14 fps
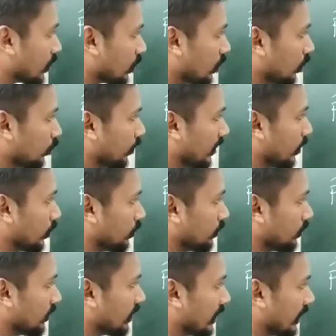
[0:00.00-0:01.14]
Q
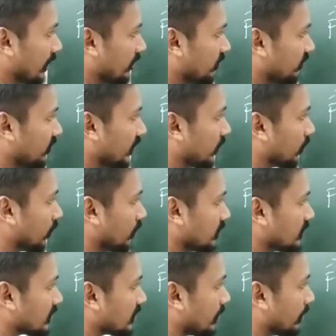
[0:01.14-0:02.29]
into V
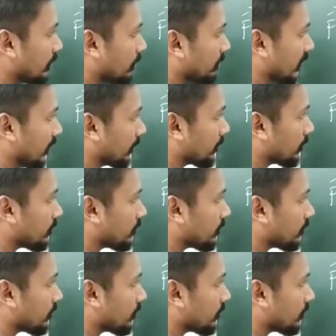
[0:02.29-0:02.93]
cross B.